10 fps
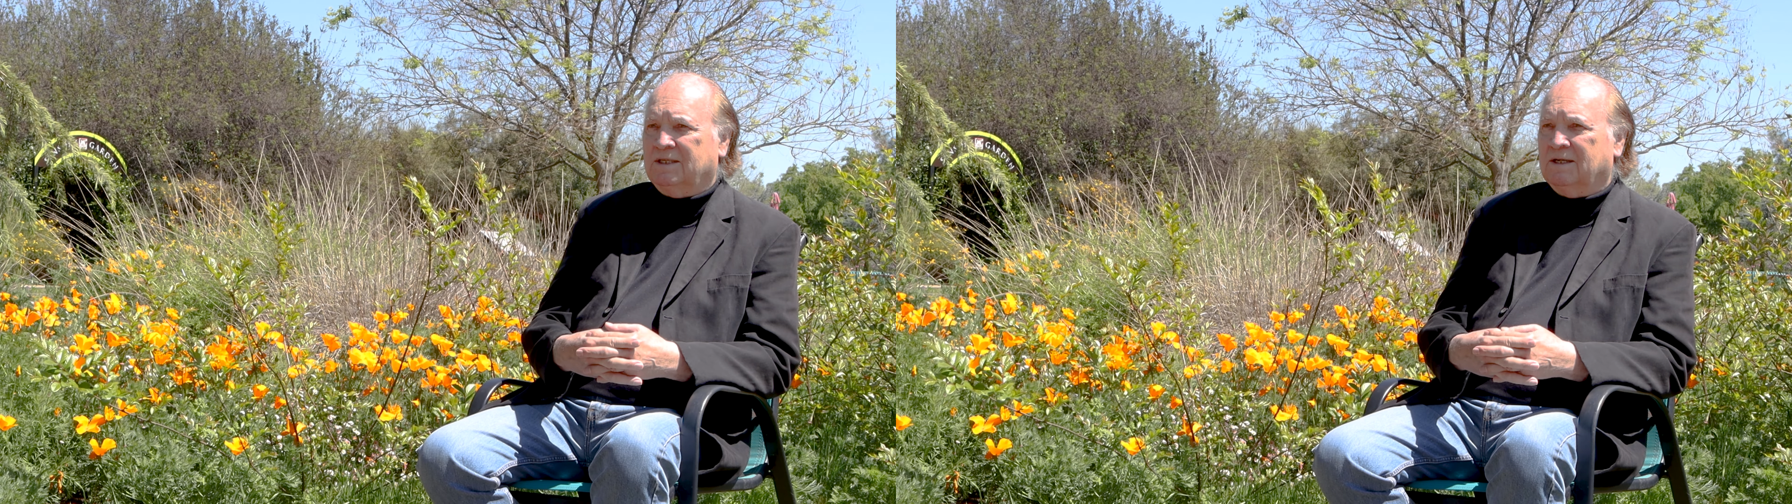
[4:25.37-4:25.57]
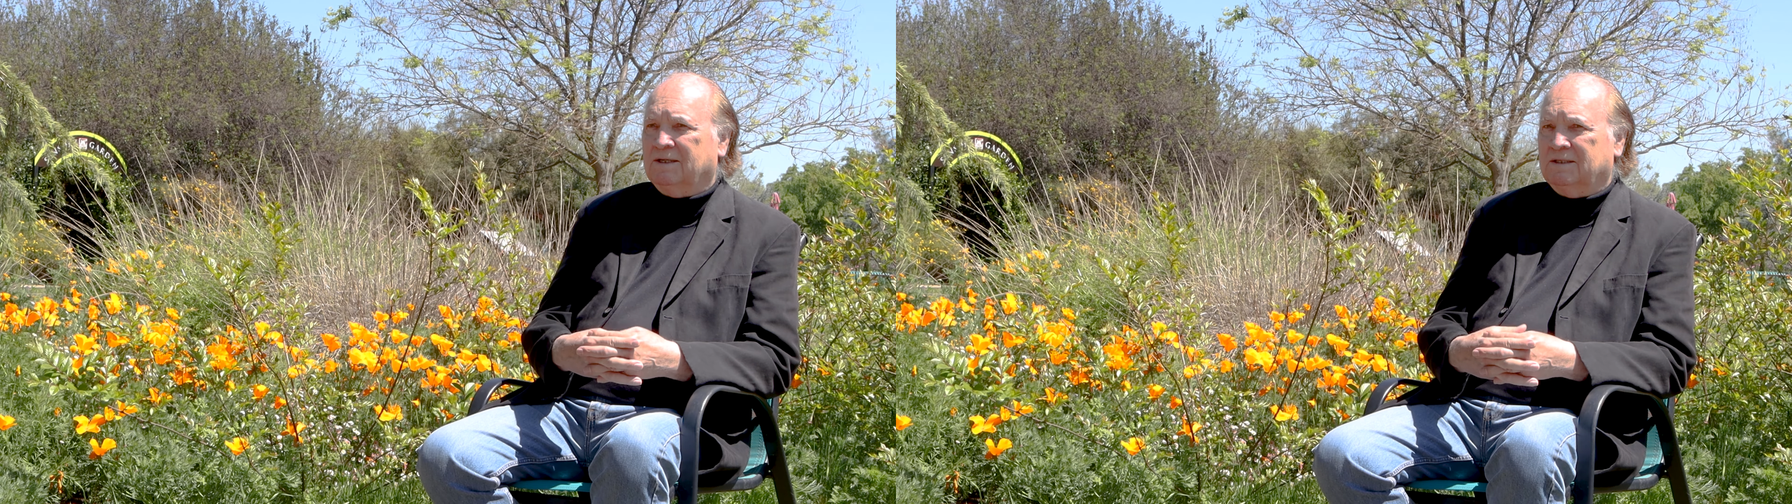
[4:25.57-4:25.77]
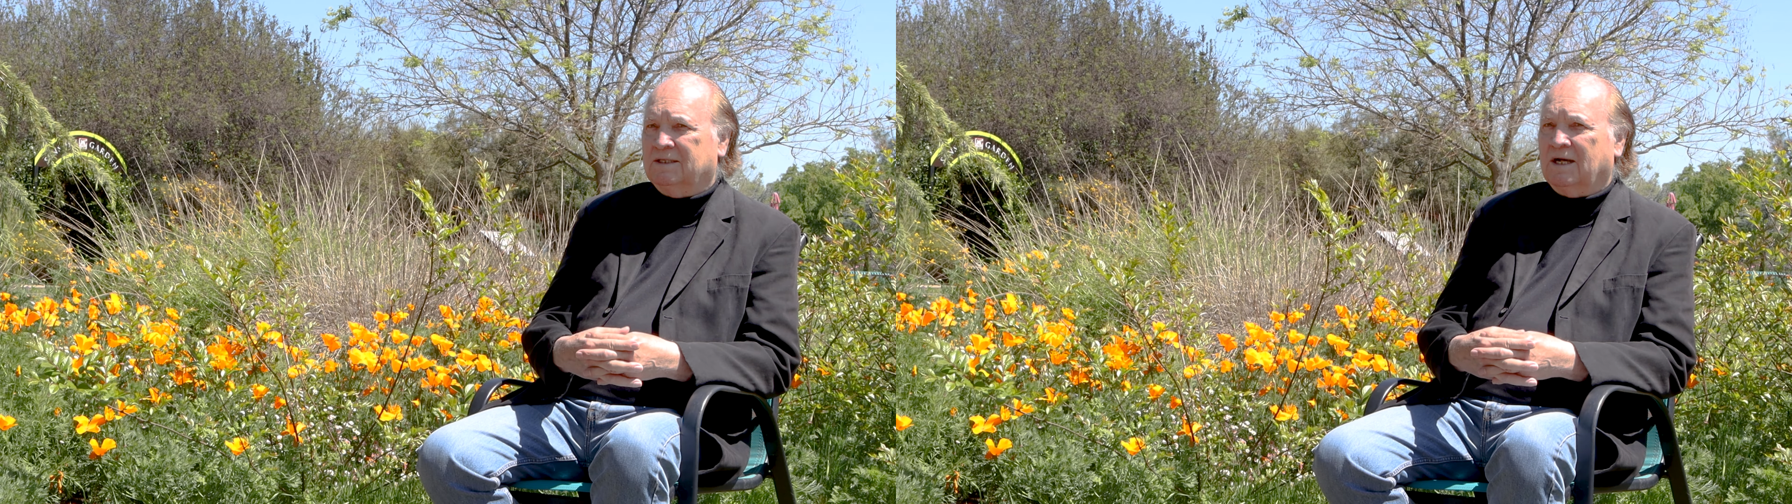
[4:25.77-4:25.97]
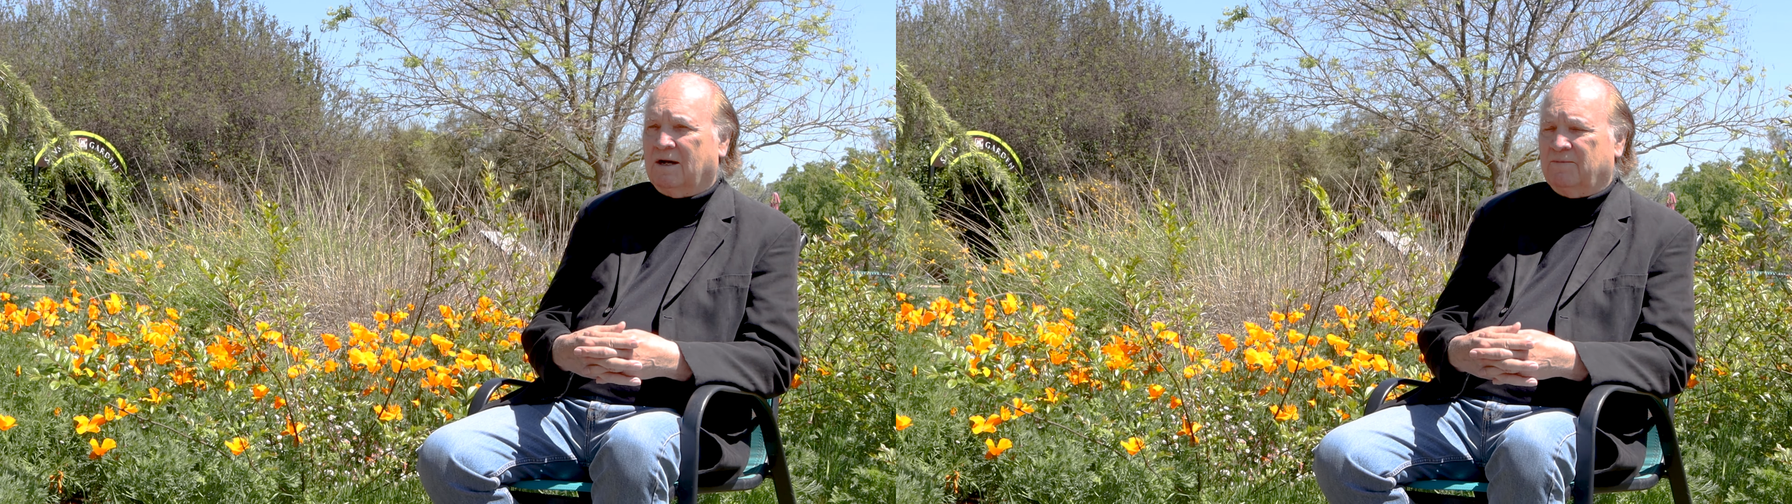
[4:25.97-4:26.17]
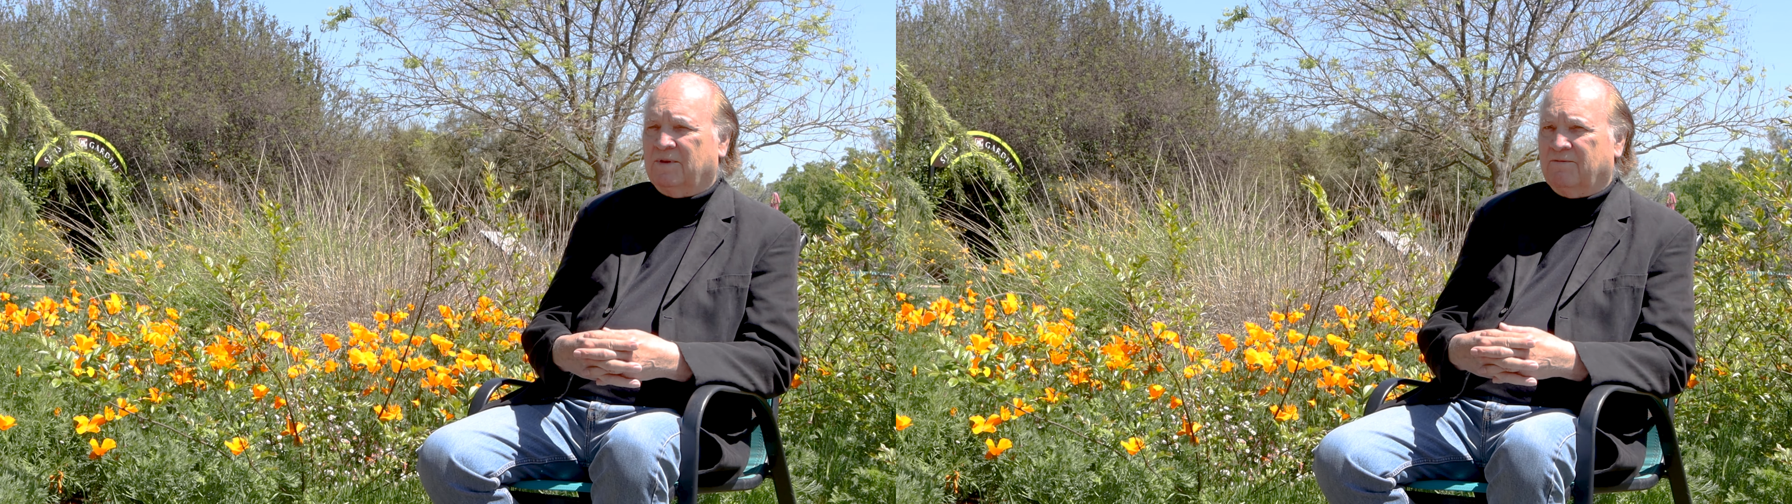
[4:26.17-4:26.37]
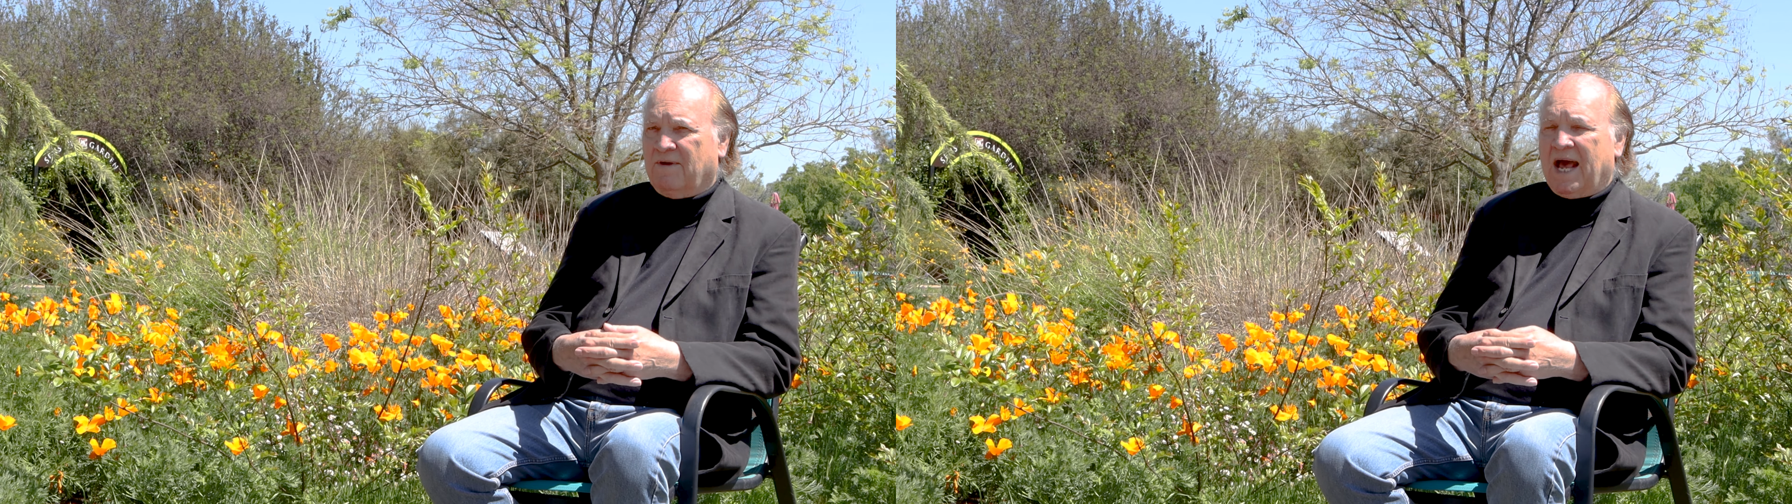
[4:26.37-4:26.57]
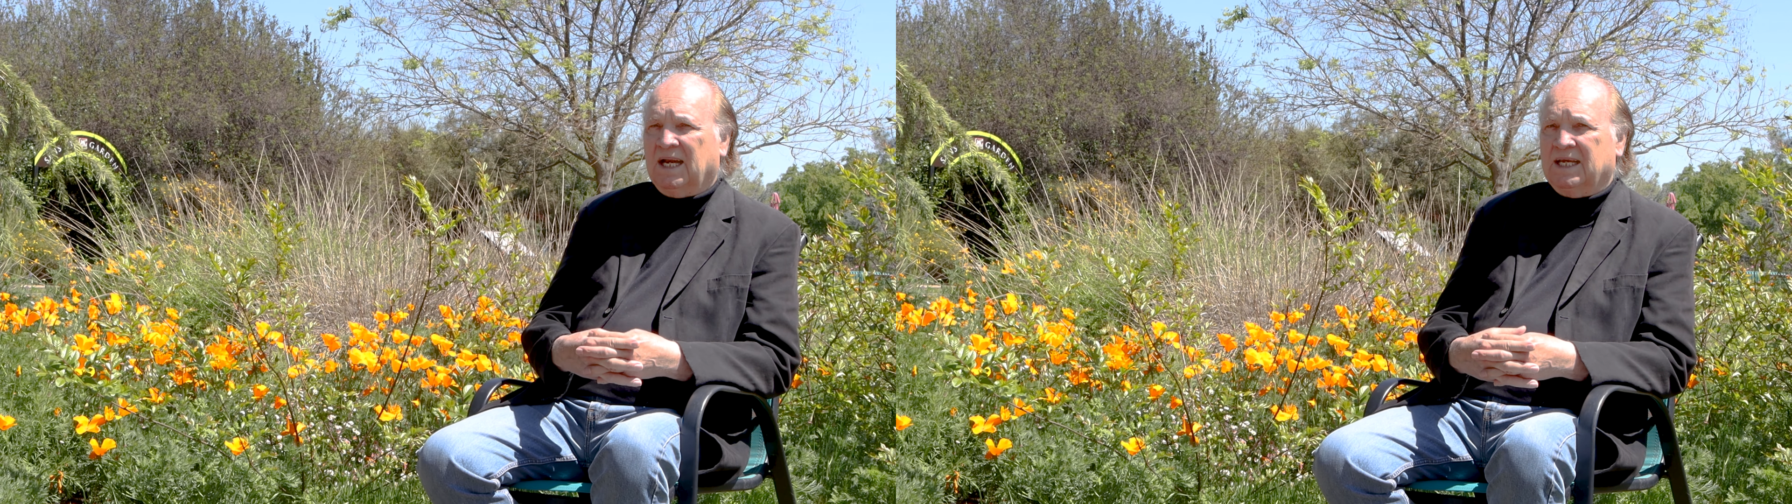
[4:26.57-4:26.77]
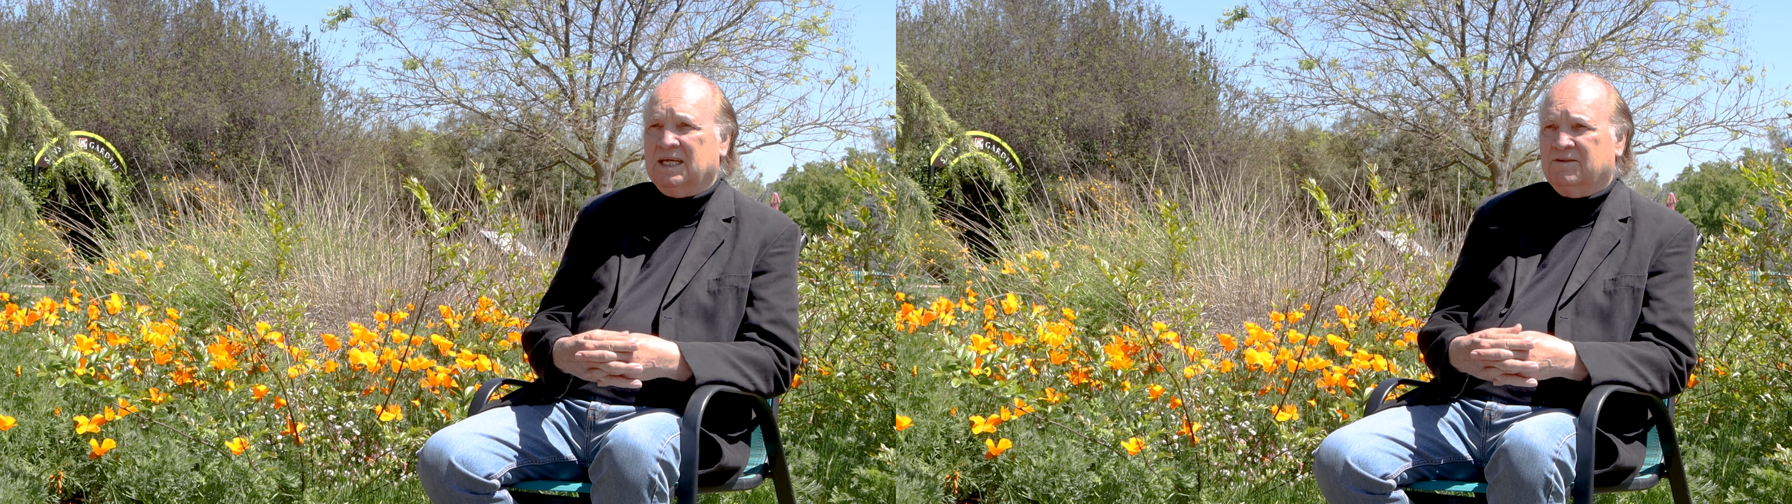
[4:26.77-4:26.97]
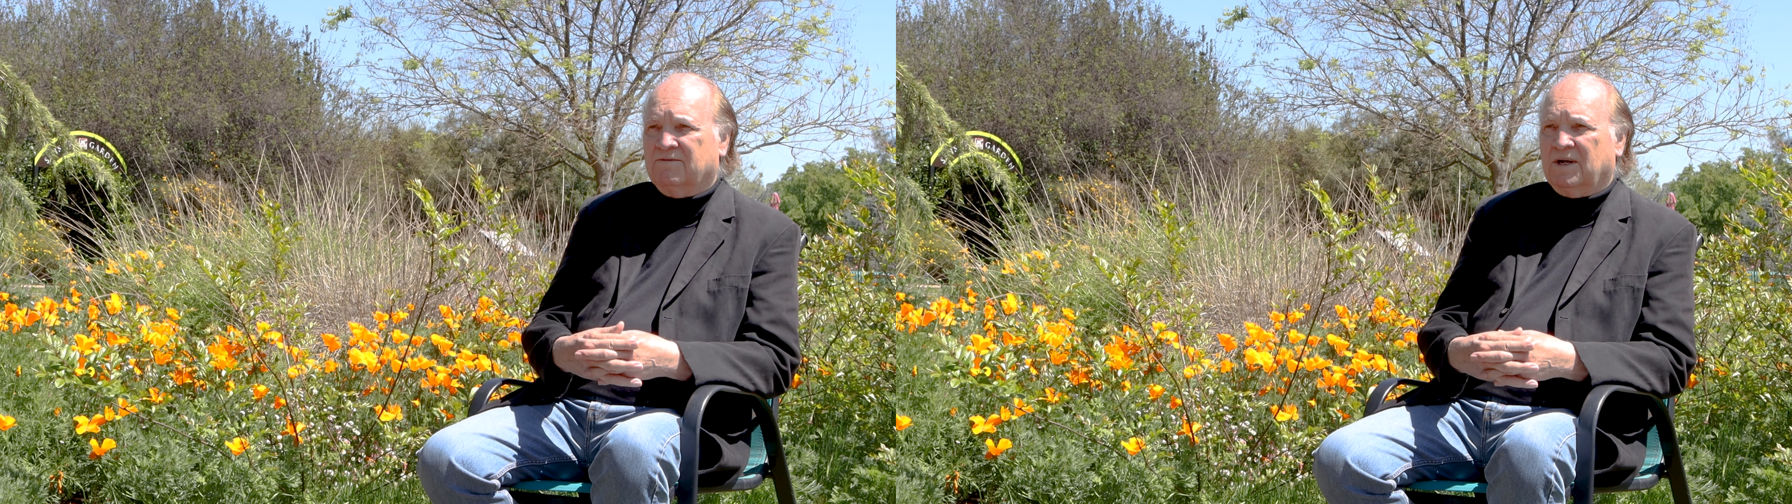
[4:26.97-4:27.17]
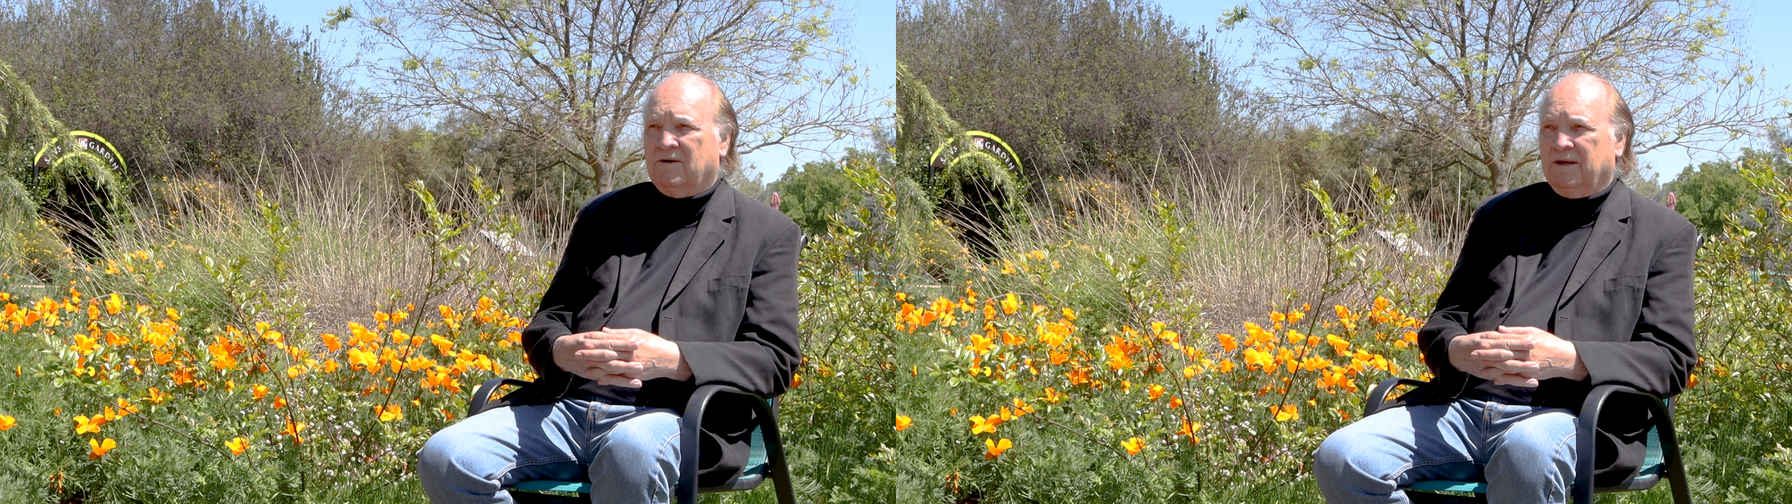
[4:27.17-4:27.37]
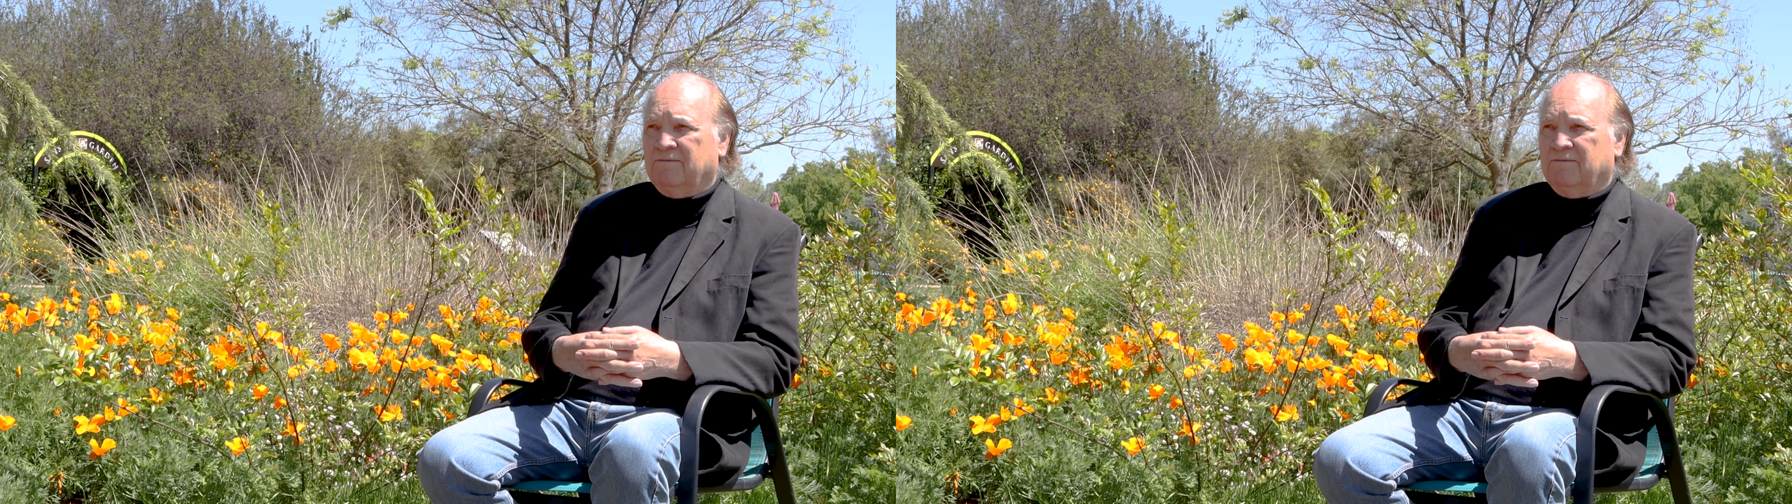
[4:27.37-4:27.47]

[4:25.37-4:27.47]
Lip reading: The valley is very,